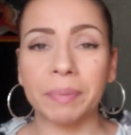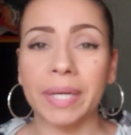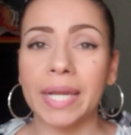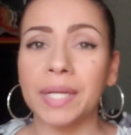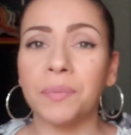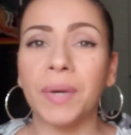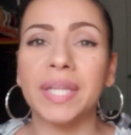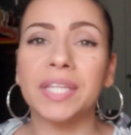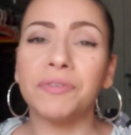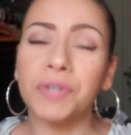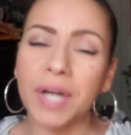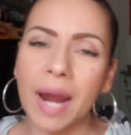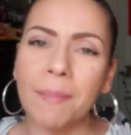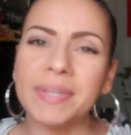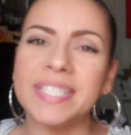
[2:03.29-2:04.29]
But anyway, leave
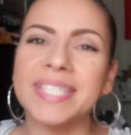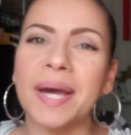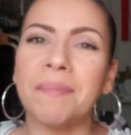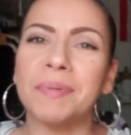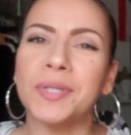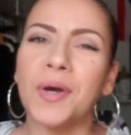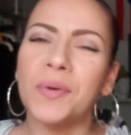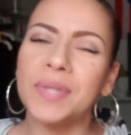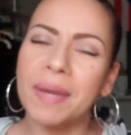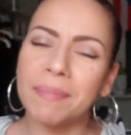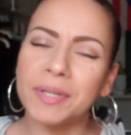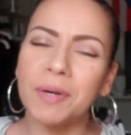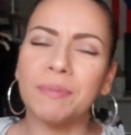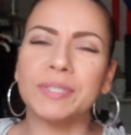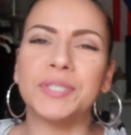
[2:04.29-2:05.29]
your comments down below.
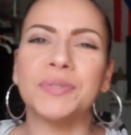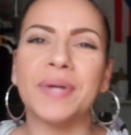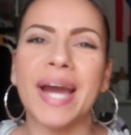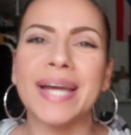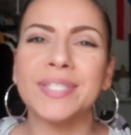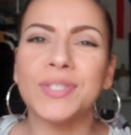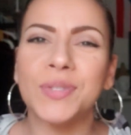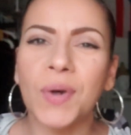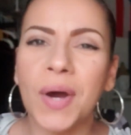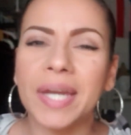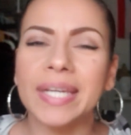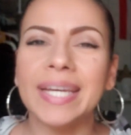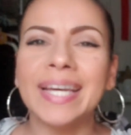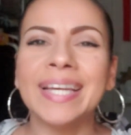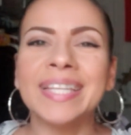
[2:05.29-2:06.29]
Let me know what you guys
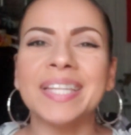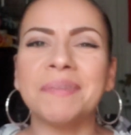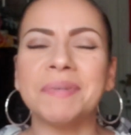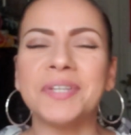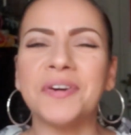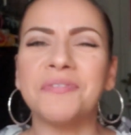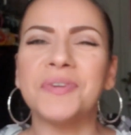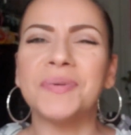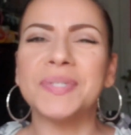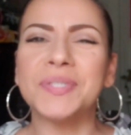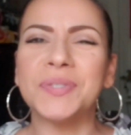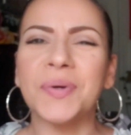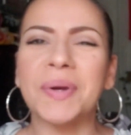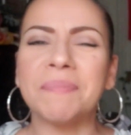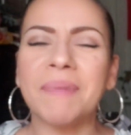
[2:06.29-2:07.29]
thought. Let me know if you
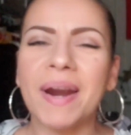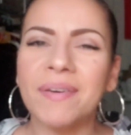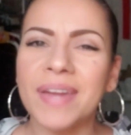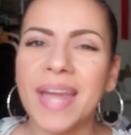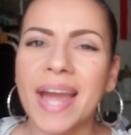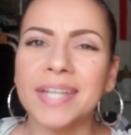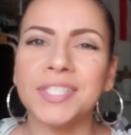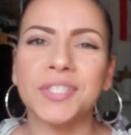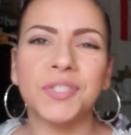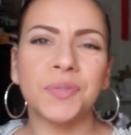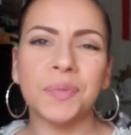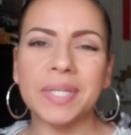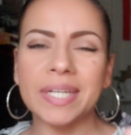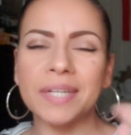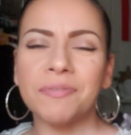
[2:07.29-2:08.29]
enjoyed my reaction
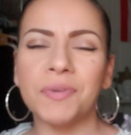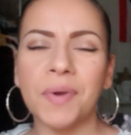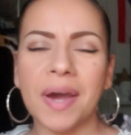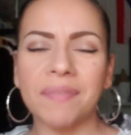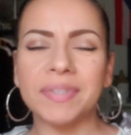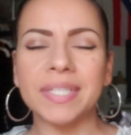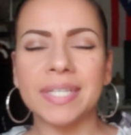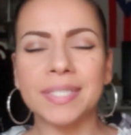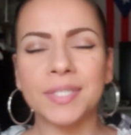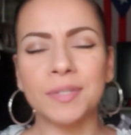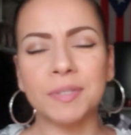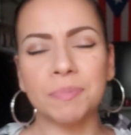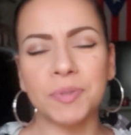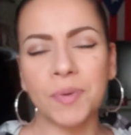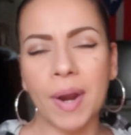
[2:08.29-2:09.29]
to it. And if you haven't done
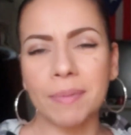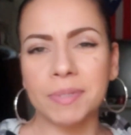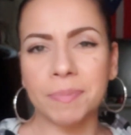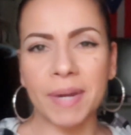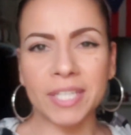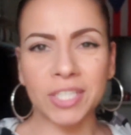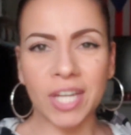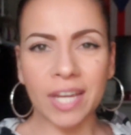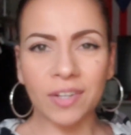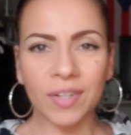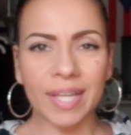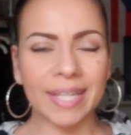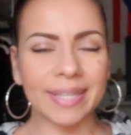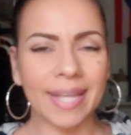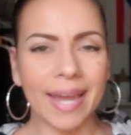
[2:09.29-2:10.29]
so, subscribe to my
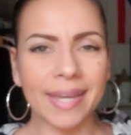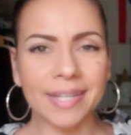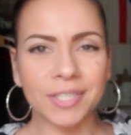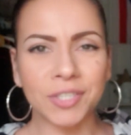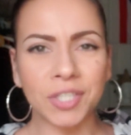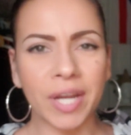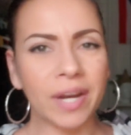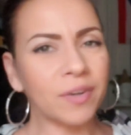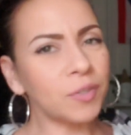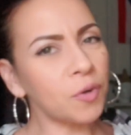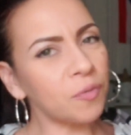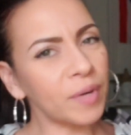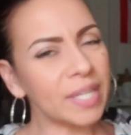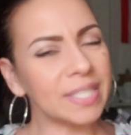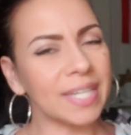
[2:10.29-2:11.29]
channel, hit like, share, and
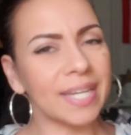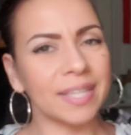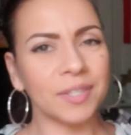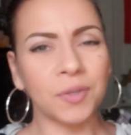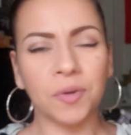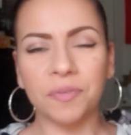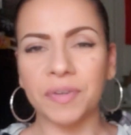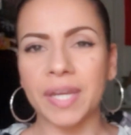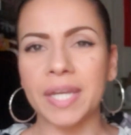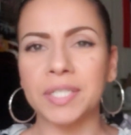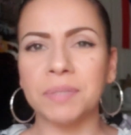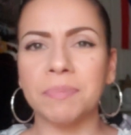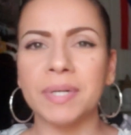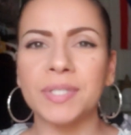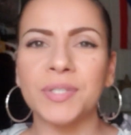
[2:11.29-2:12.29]
don't forget to hit the
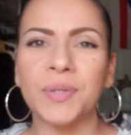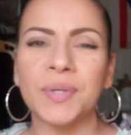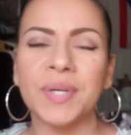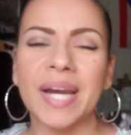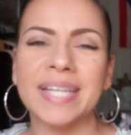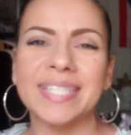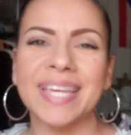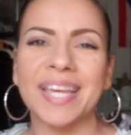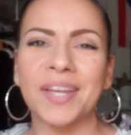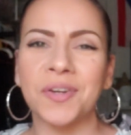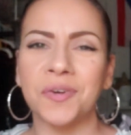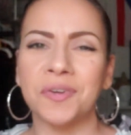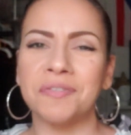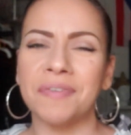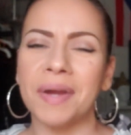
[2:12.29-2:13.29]
notification bell so you guys can get
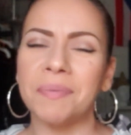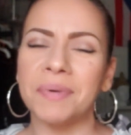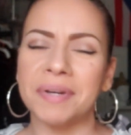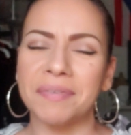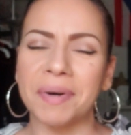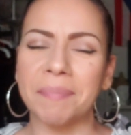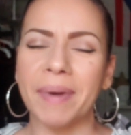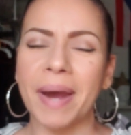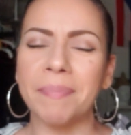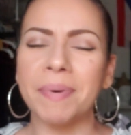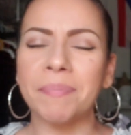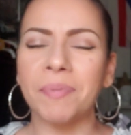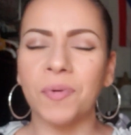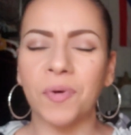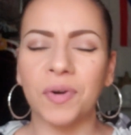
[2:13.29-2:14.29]
notified whenever I pop
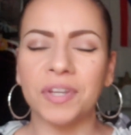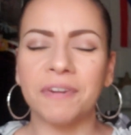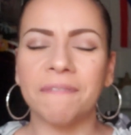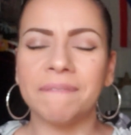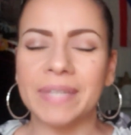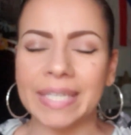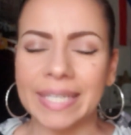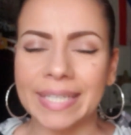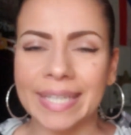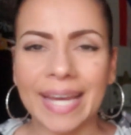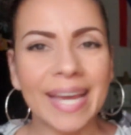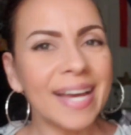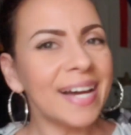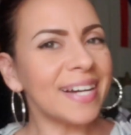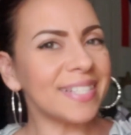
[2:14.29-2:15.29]
up on your feed.
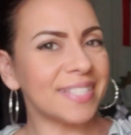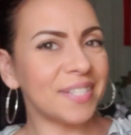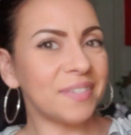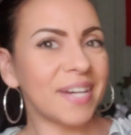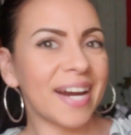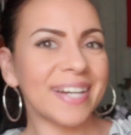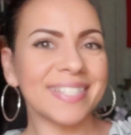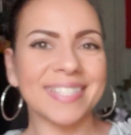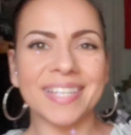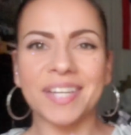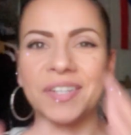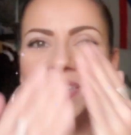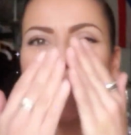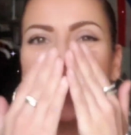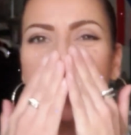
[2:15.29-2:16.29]
I'll see you guys
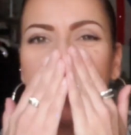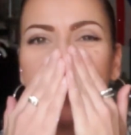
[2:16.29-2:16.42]
later.